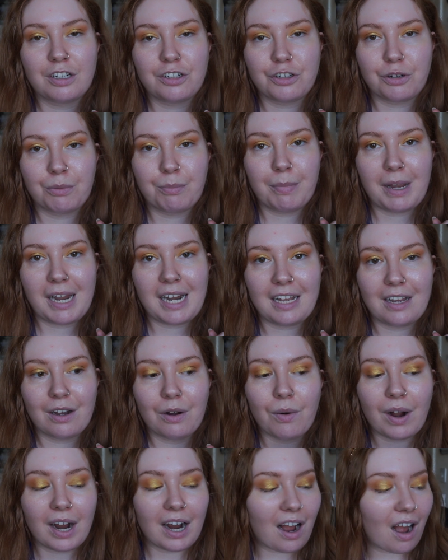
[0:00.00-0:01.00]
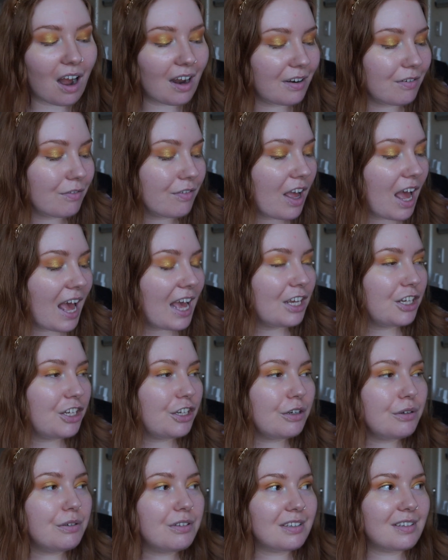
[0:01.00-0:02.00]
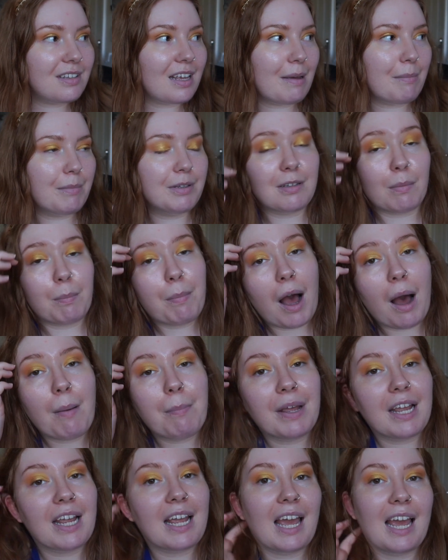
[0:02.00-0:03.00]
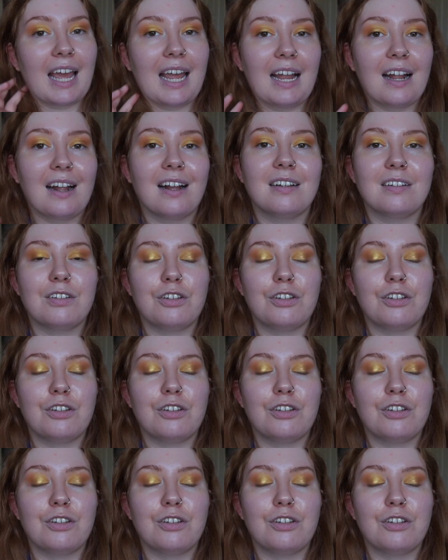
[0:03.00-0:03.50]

John Balliol, and kind of uses him as a puppet king